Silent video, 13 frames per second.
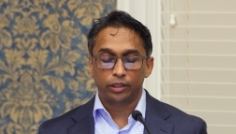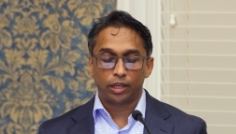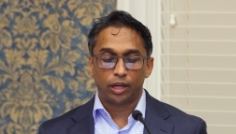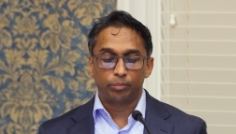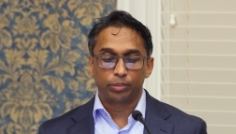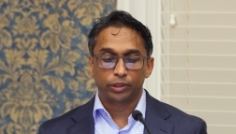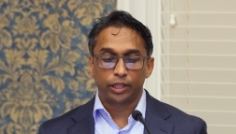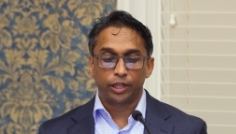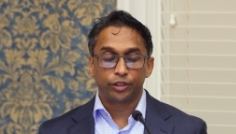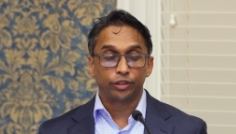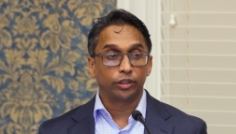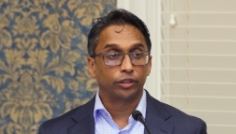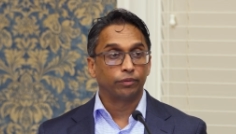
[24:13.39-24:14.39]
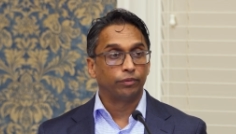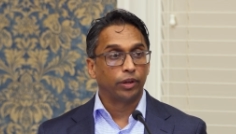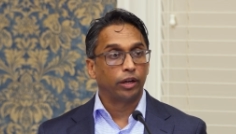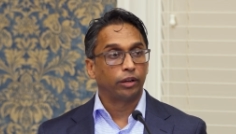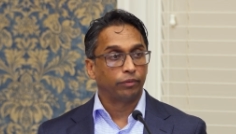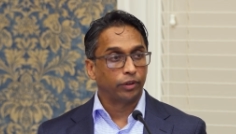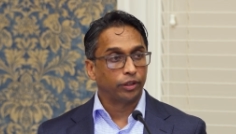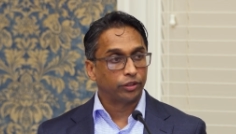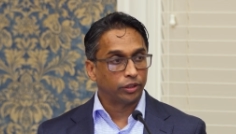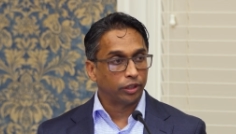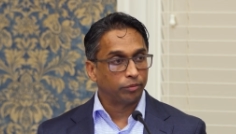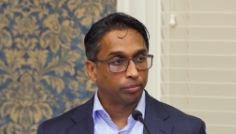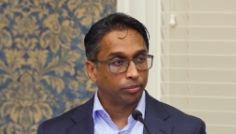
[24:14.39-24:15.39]
and complication, it's a very, very
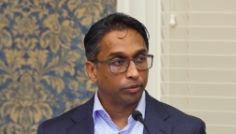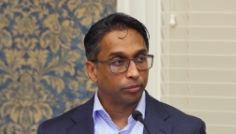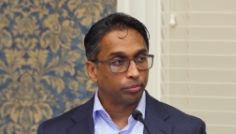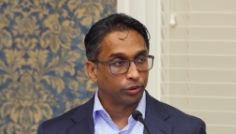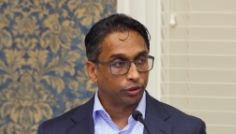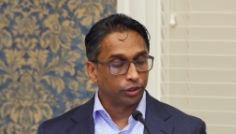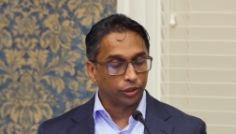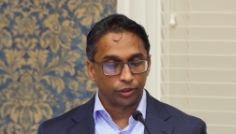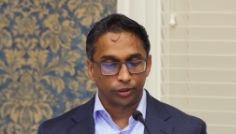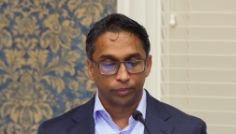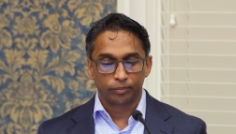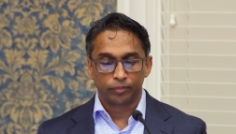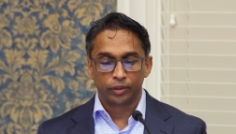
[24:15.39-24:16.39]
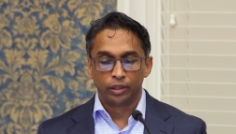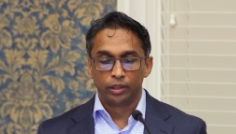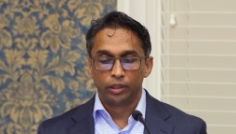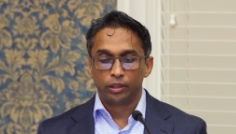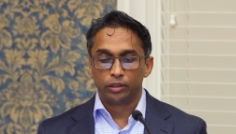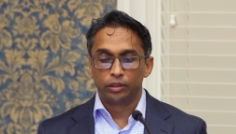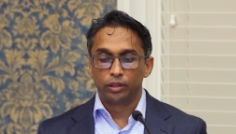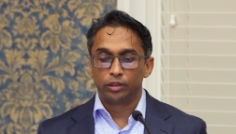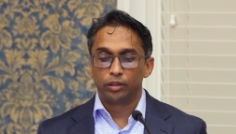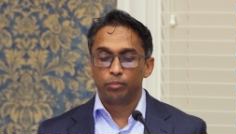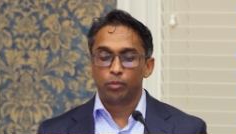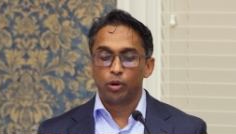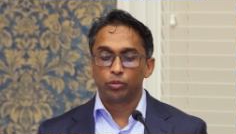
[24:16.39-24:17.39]
safe procedure.
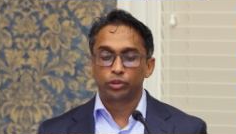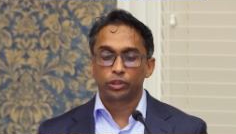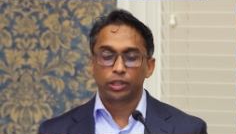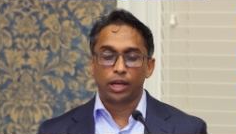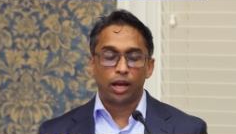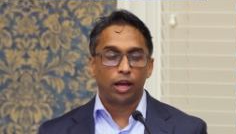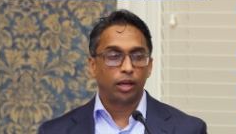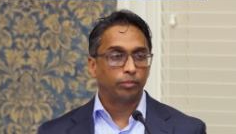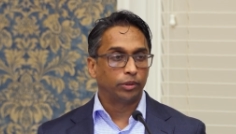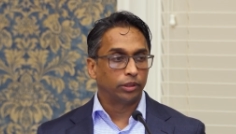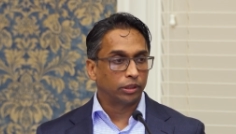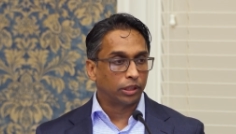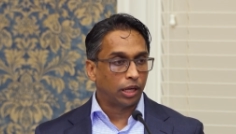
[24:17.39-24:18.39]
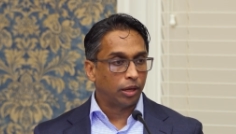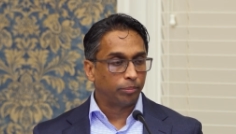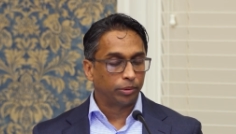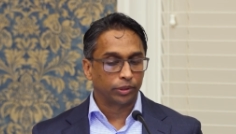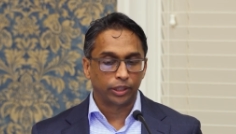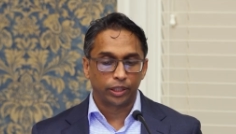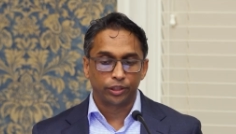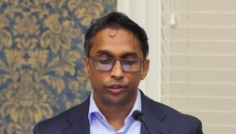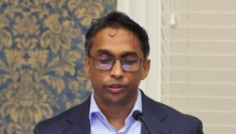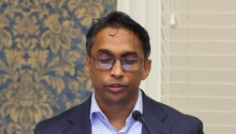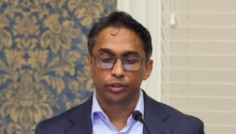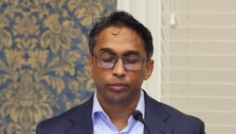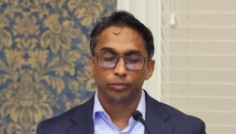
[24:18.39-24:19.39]
The most common
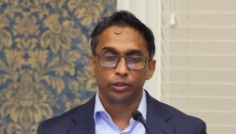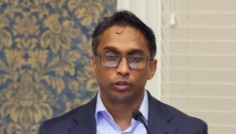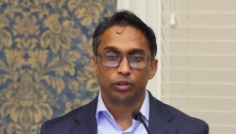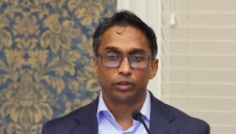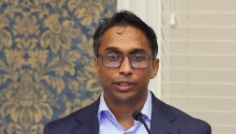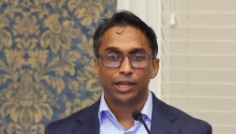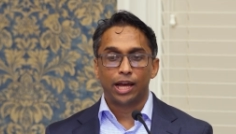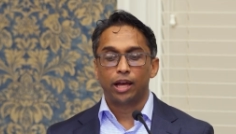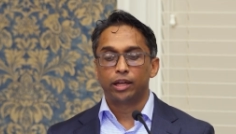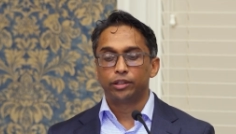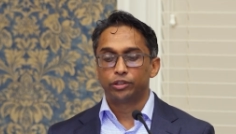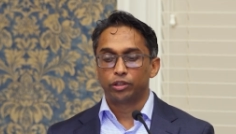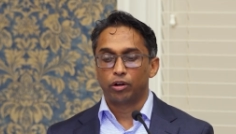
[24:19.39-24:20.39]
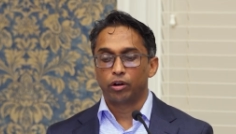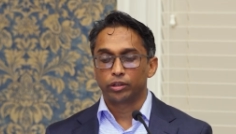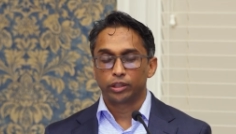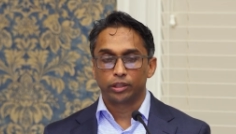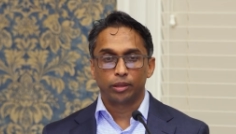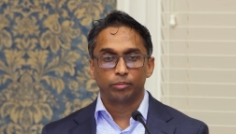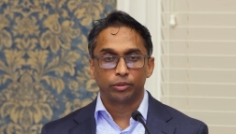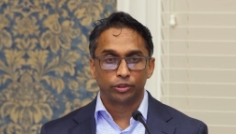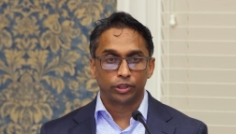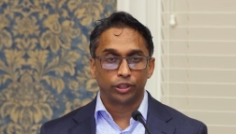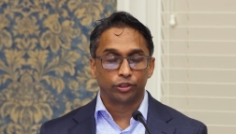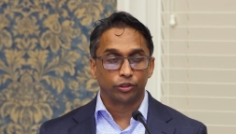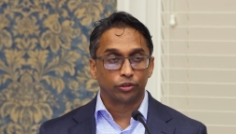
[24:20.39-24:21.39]
complication is something called non-target
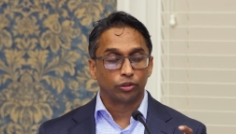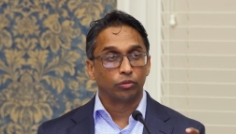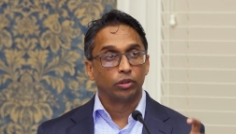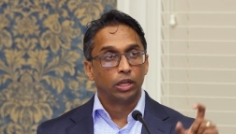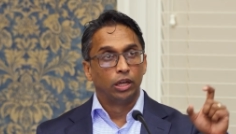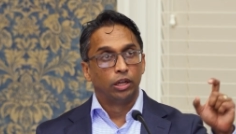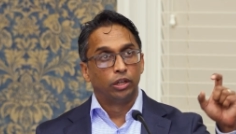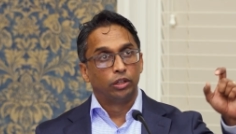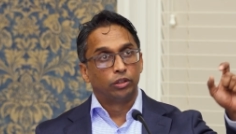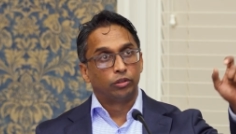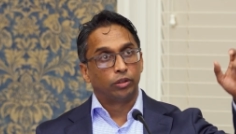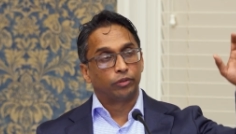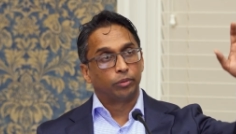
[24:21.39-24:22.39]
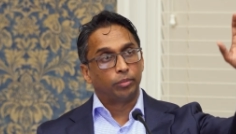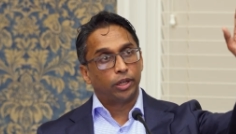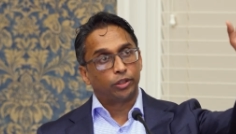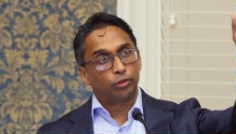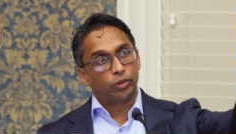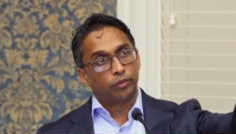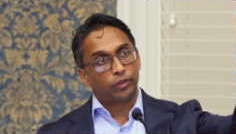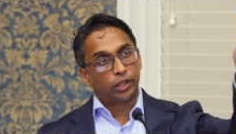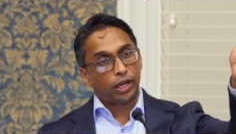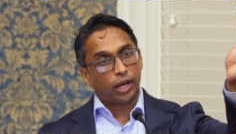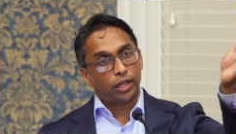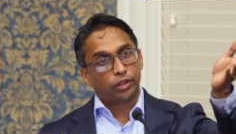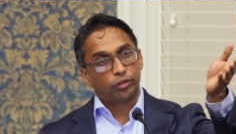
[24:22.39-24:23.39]
embolization. So you have to imagine we have the
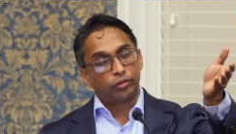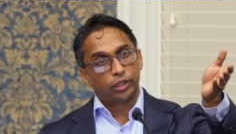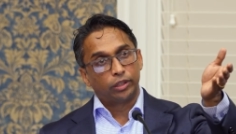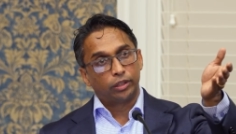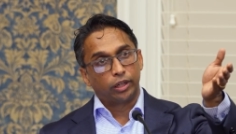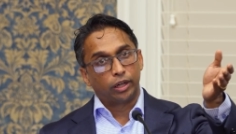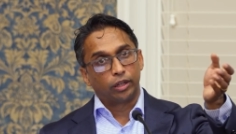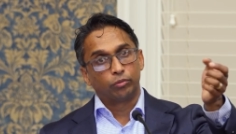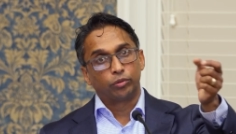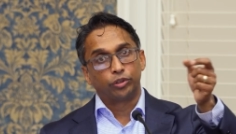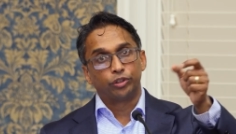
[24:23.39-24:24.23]
catheter in there and we're